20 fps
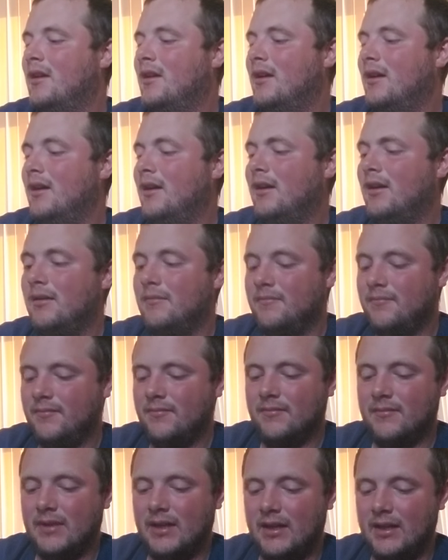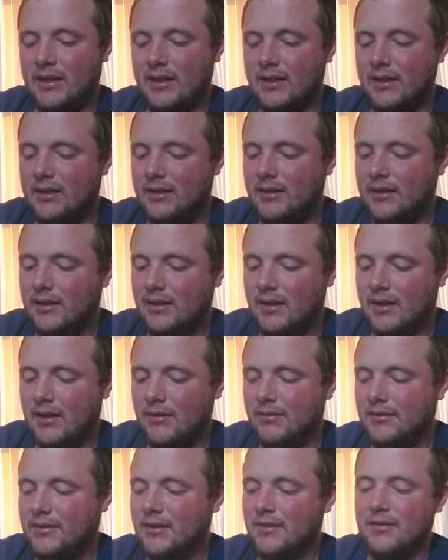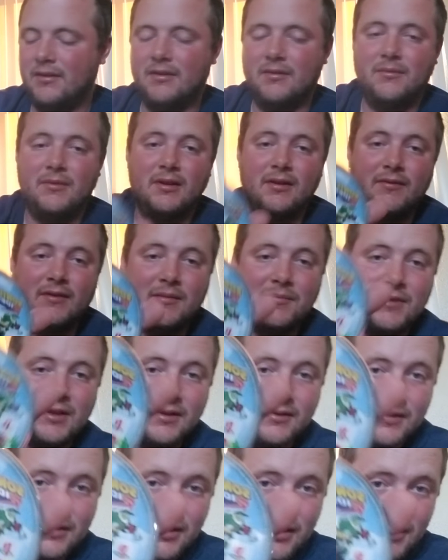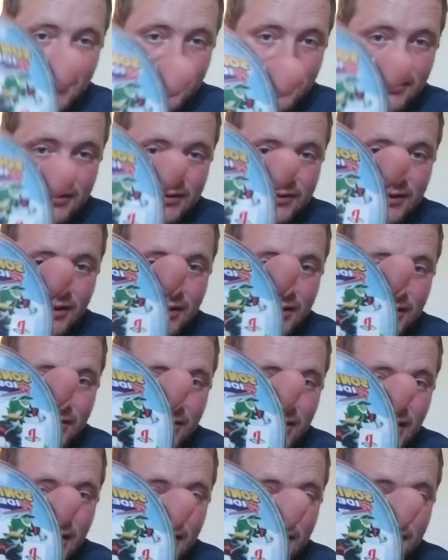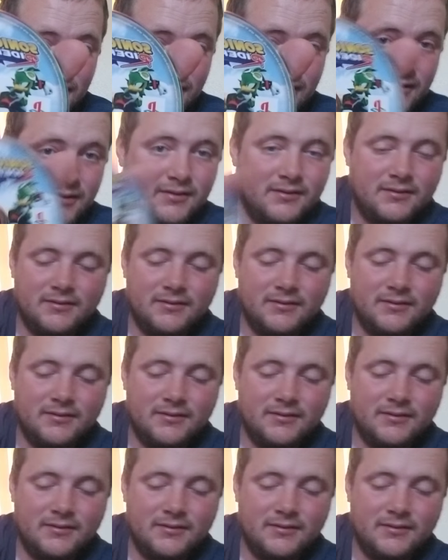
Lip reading: And I will tell you that one of them does not. Sonic Riders.